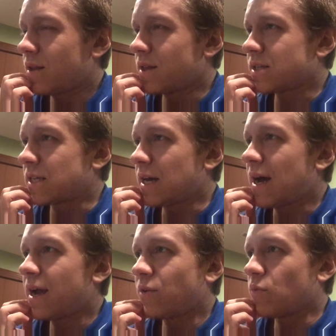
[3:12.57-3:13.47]
This
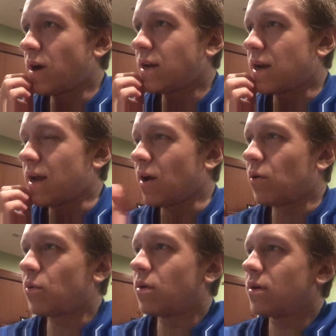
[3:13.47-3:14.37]
guy right
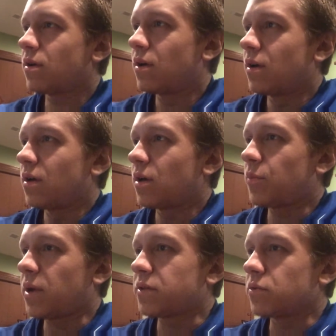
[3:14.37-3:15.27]
now.
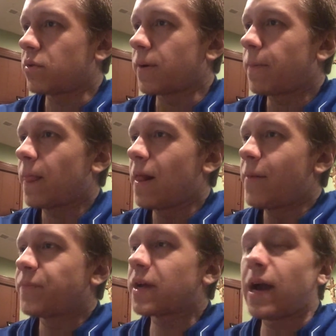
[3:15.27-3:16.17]
Pause it real quick.
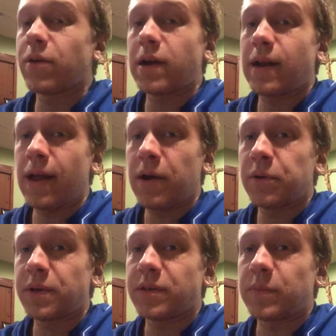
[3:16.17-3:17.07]
The guy right
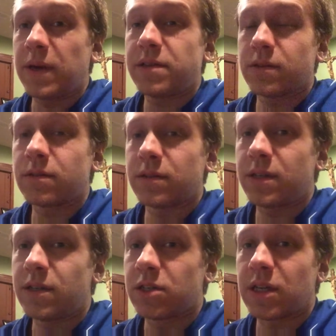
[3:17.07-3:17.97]
now is
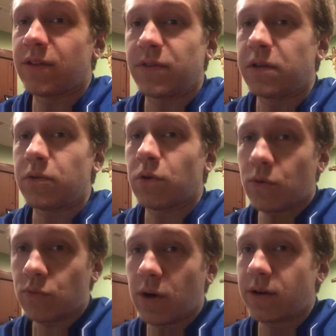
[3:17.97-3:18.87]
basically just giving you a
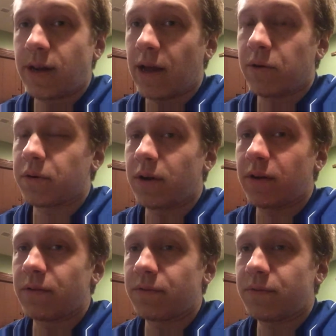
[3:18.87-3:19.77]
rundown
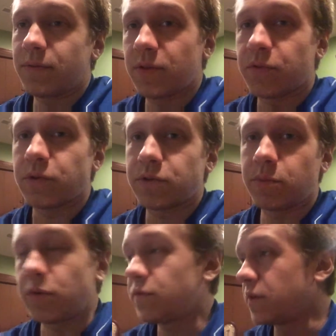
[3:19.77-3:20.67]
of the first
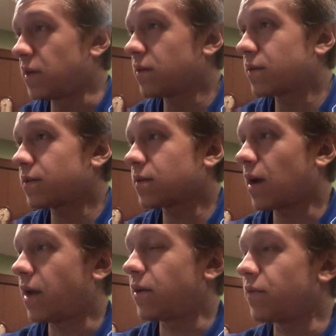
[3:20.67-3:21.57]
movie,
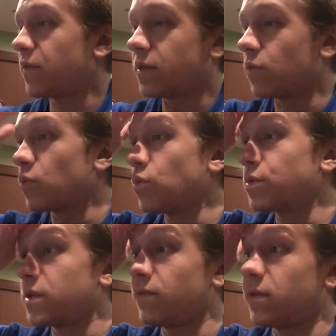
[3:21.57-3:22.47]
kind of, and the rules
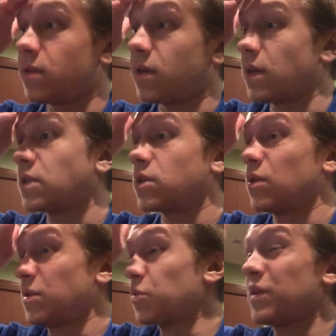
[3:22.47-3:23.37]
and everything.
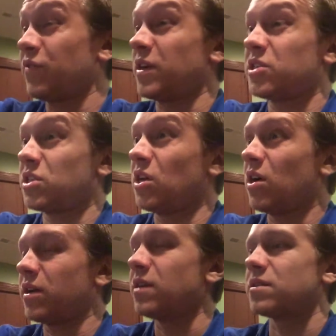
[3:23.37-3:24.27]
So, to refresh the
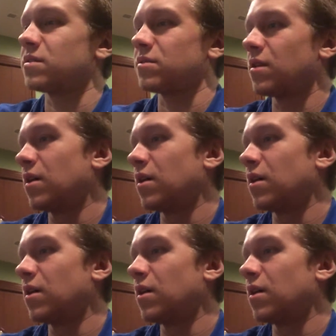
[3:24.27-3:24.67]
audience.